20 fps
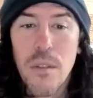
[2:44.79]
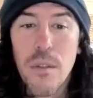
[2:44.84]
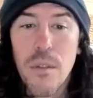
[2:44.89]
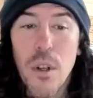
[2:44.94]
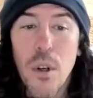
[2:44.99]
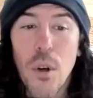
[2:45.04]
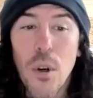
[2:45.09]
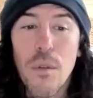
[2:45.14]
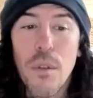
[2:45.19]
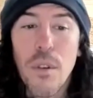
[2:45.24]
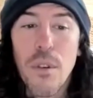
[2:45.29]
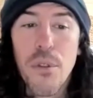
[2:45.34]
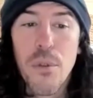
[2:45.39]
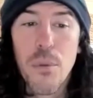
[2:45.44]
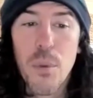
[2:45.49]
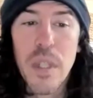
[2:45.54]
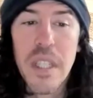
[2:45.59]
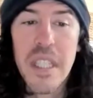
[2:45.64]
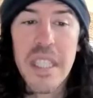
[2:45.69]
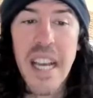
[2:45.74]
for over
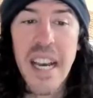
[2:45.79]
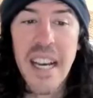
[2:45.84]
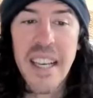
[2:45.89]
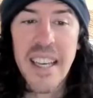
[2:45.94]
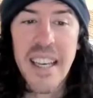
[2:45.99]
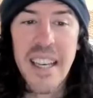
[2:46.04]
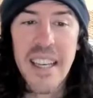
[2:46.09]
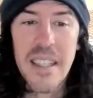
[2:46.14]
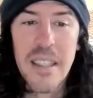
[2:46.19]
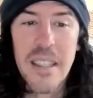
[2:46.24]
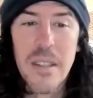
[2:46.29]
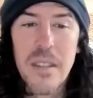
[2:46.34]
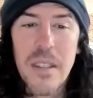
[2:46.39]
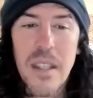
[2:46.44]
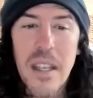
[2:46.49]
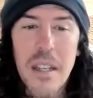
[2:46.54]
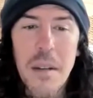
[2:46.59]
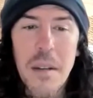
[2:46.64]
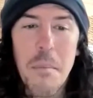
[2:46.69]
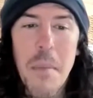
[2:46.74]
3
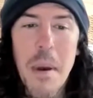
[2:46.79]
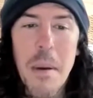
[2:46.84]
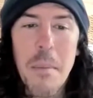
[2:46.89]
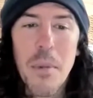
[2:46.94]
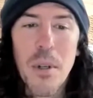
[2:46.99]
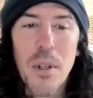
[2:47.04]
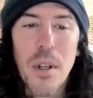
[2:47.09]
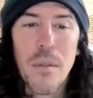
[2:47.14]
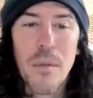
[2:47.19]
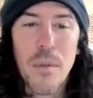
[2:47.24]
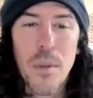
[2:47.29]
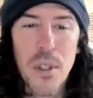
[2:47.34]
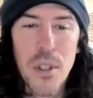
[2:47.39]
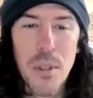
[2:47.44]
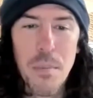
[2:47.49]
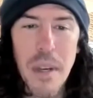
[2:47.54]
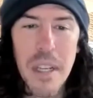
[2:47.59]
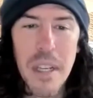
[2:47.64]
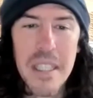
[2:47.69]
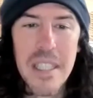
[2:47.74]
decades and a member of
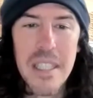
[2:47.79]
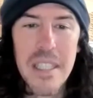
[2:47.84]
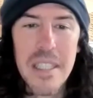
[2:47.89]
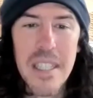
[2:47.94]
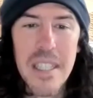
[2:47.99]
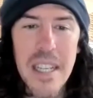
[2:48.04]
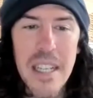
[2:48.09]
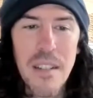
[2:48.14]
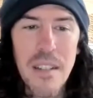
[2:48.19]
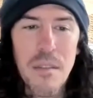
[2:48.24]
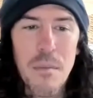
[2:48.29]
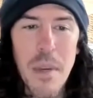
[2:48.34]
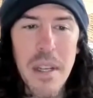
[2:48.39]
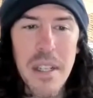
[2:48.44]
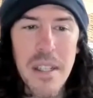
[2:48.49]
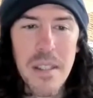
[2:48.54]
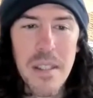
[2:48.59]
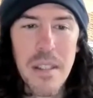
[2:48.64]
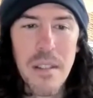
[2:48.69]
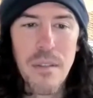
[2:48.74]
respected Native
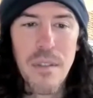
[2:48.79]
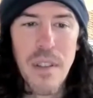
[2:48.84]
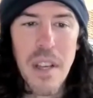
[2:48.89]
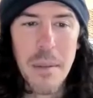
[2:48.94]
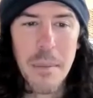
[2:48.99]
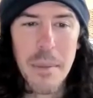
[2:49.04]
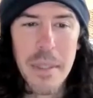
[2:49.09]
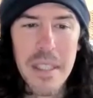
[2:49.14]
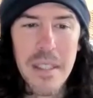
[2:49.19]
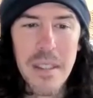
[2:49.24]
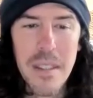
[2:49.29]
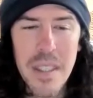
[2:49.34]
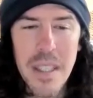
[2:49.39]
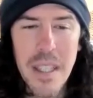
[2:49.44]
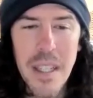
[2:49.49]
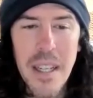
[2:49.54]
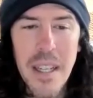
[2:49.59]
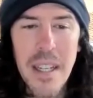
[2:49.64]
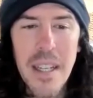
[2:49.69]
medicine families,